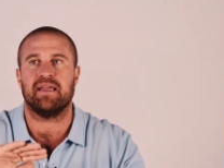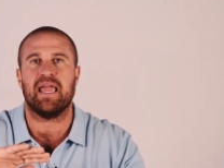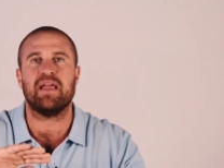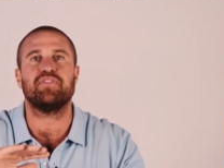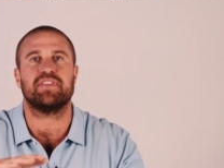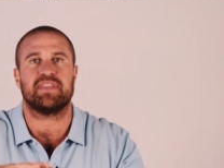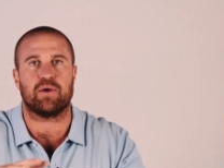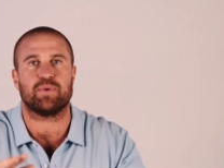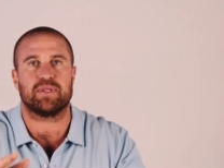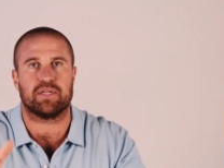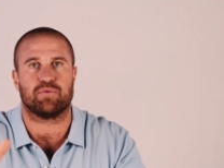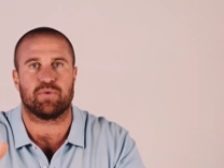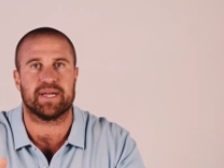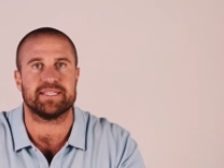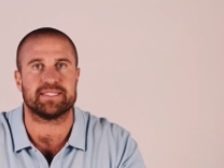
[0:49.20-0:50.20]
everything
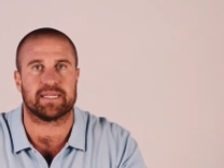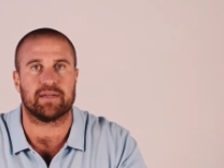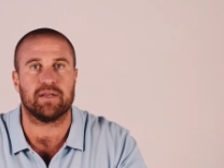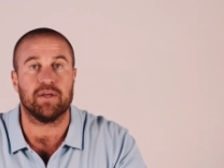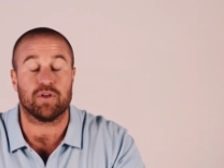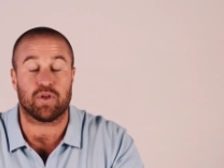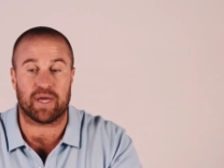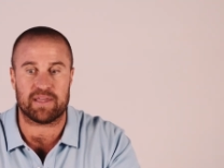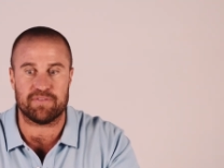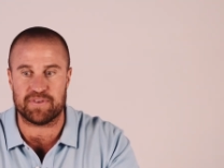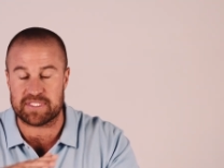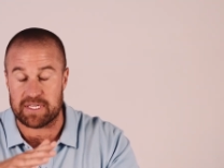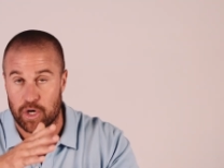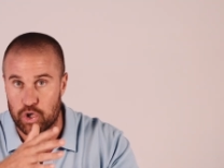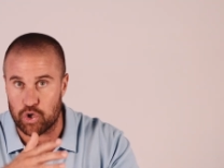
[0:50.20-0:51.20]
within reason. Like if
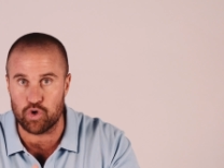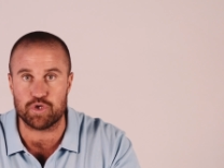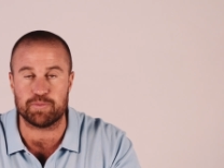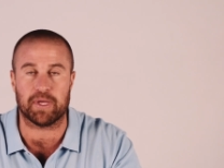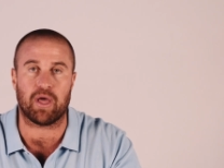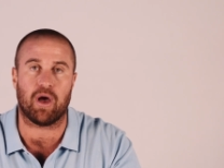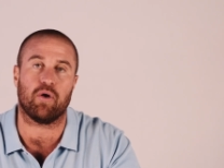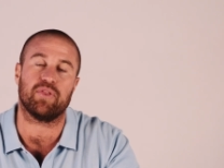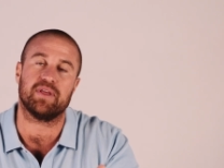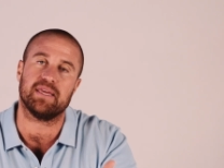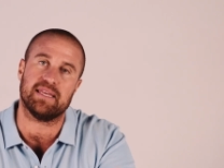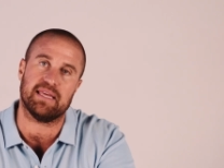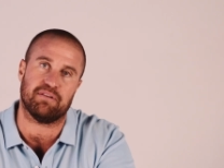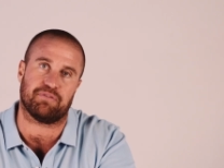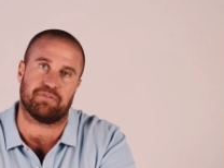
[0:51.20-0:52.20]
there's a huge big hole there, you
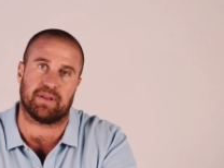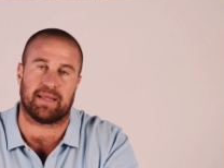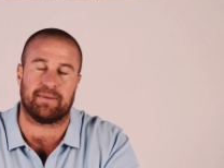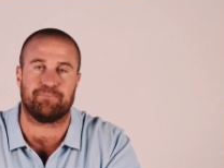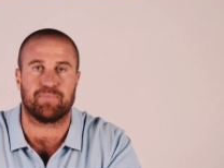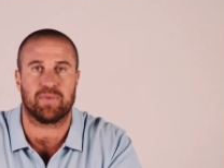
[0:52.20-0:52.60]
need to fill it.